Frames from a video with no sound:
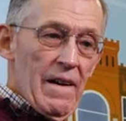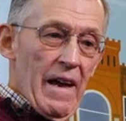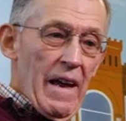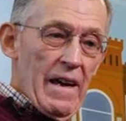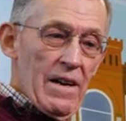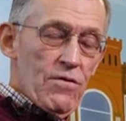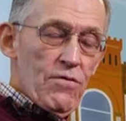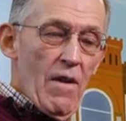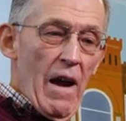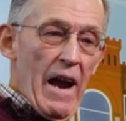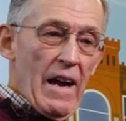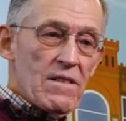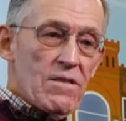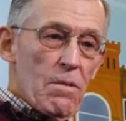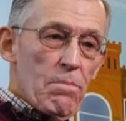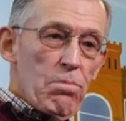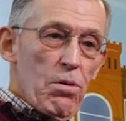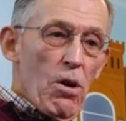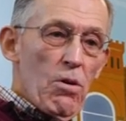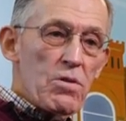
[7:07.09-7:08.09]
extract
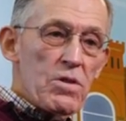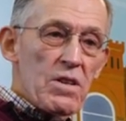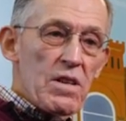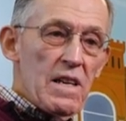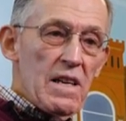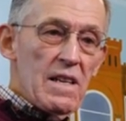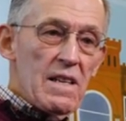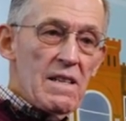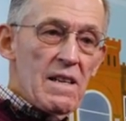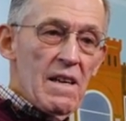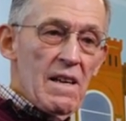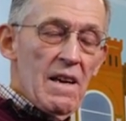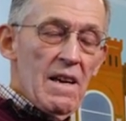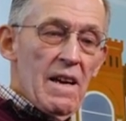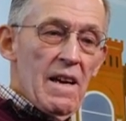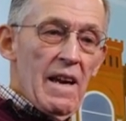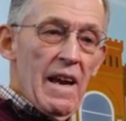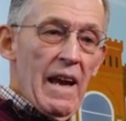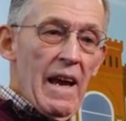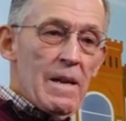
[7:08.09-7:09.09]
the protein
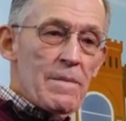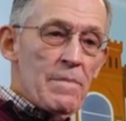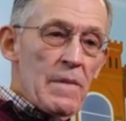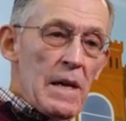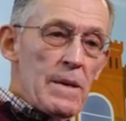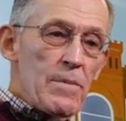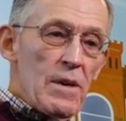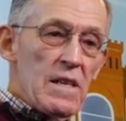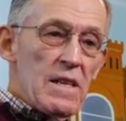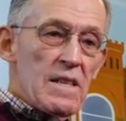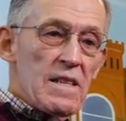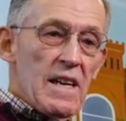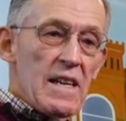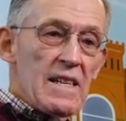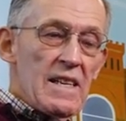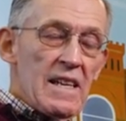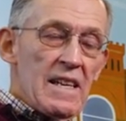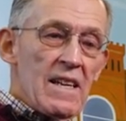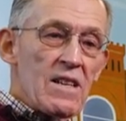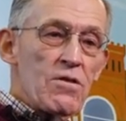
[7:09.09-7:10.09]
and maybe
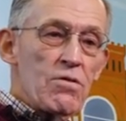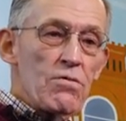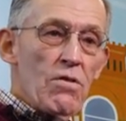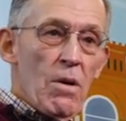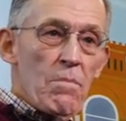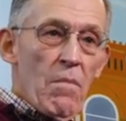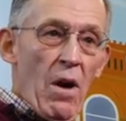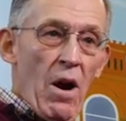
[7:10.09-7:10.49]
get into a